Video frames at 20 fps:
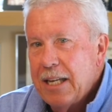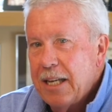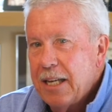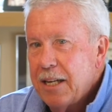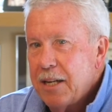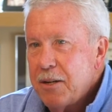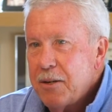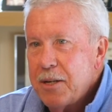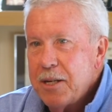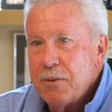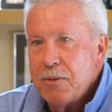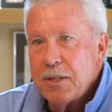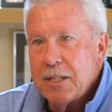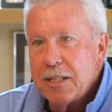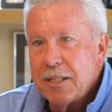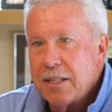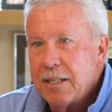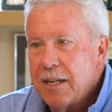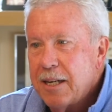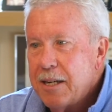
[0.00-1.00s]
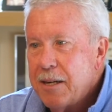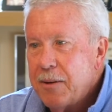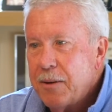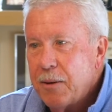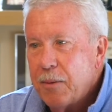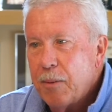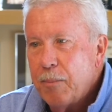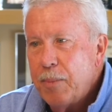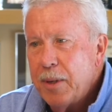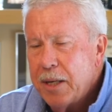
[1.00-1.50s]
He was
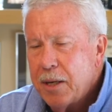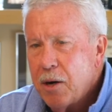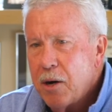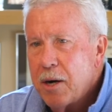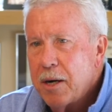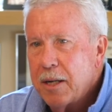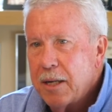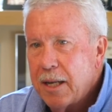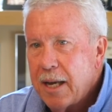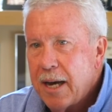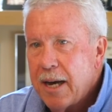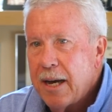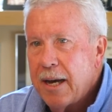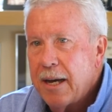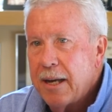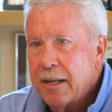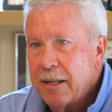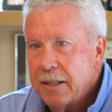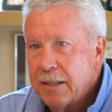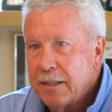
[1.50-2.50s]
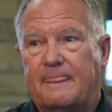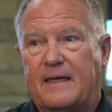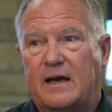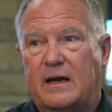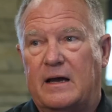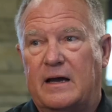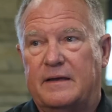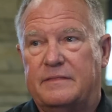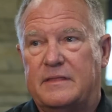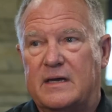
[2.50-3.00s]
a big-hearted guy.
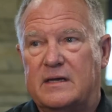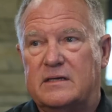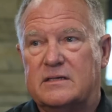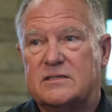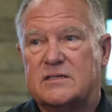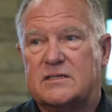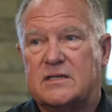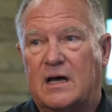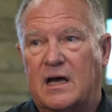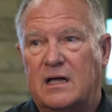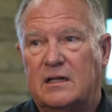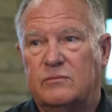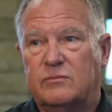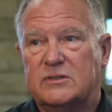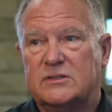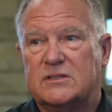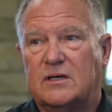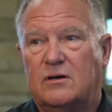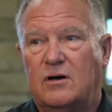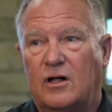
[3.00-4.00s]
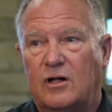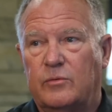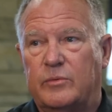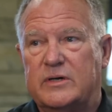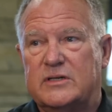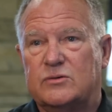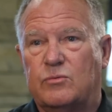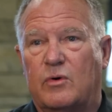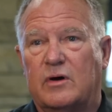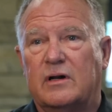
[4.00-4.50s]
I think his style was
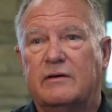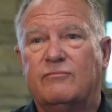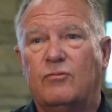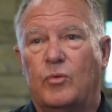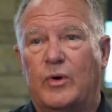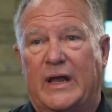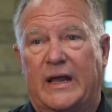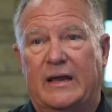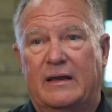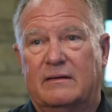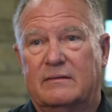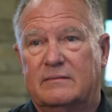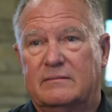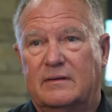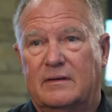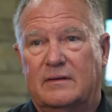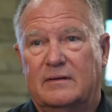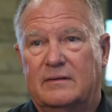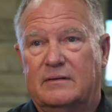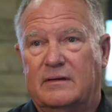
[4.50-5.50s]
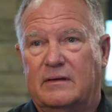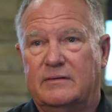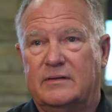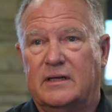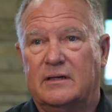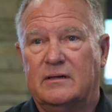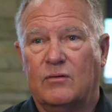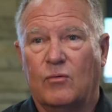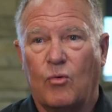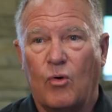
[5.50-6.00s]
always one of we. You
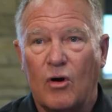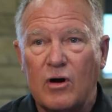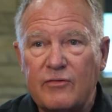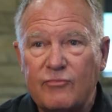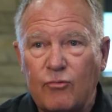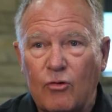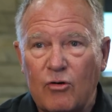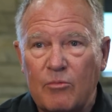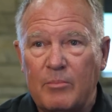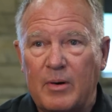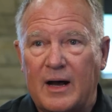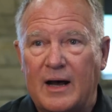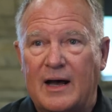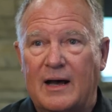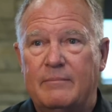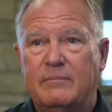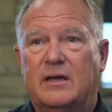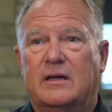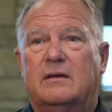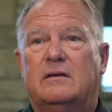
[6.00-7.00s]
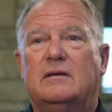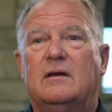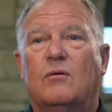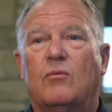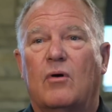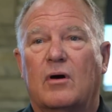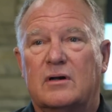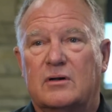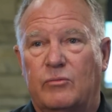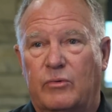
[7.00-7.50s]
didn't work for Bob, you
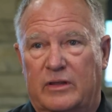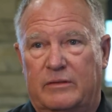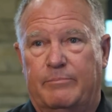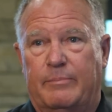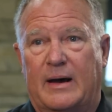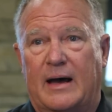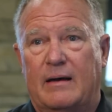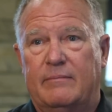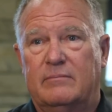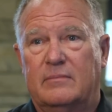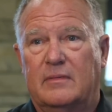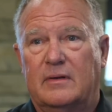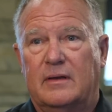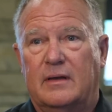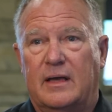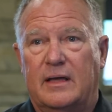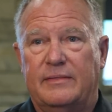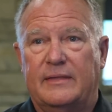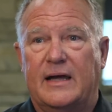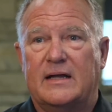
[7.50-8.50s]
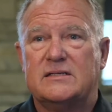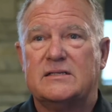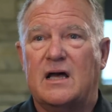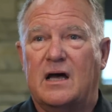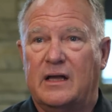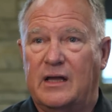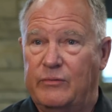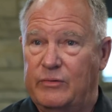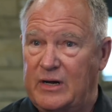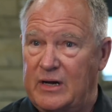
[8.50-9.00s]
worked with Bob. And that's
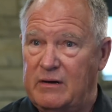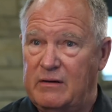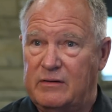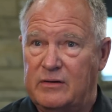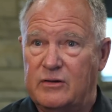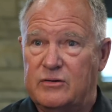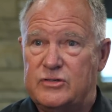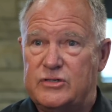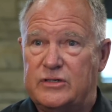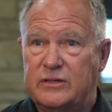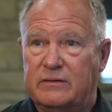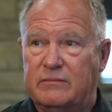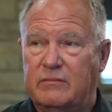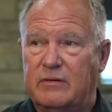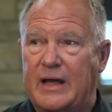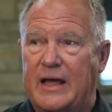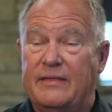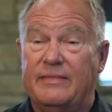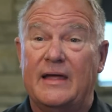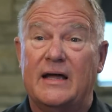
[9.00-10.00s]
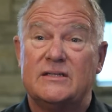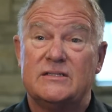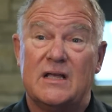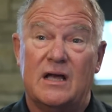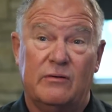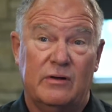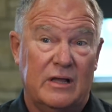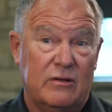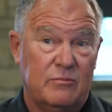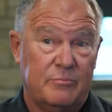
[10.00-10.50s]
how he would introduce you, and that's
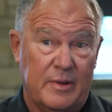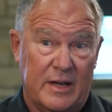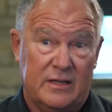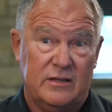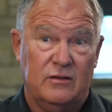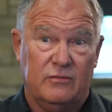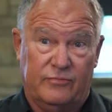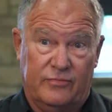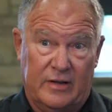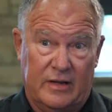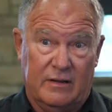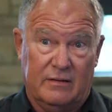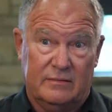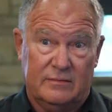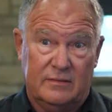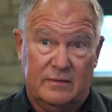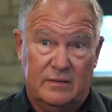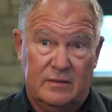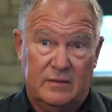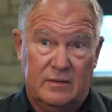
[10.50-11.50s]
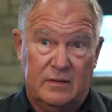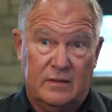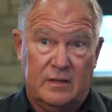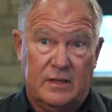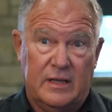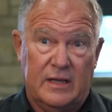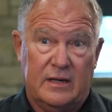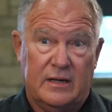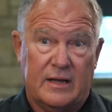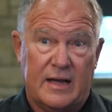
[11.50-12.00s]
how he would make you feel.
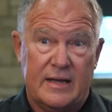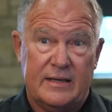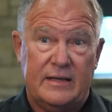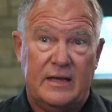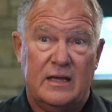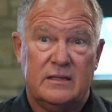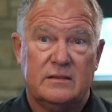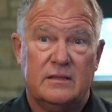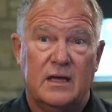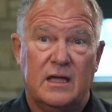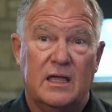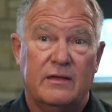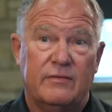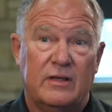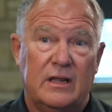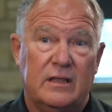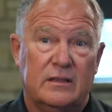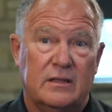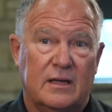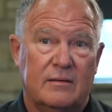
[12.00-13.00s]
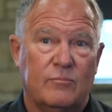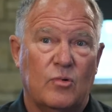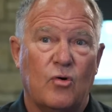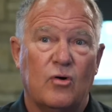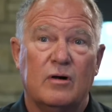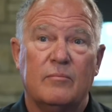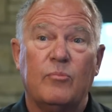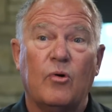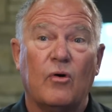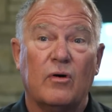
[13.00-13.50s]
And I can't think of anything
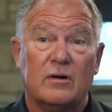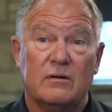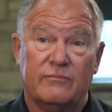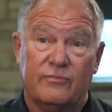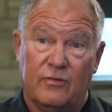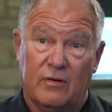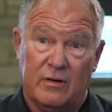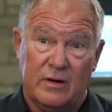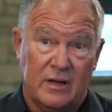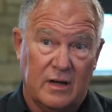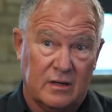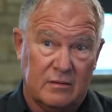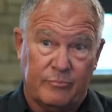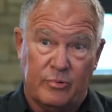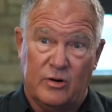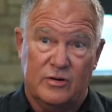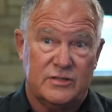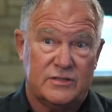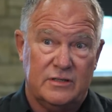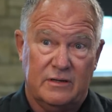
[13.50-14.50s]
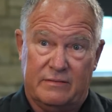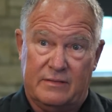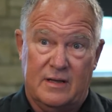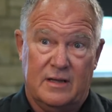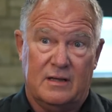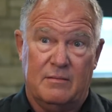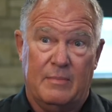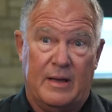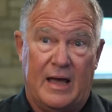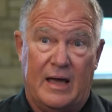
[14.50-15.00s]
more important for a young person to
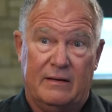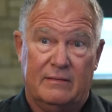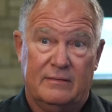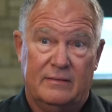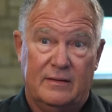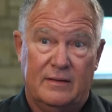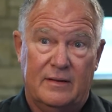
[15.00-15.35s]
think about,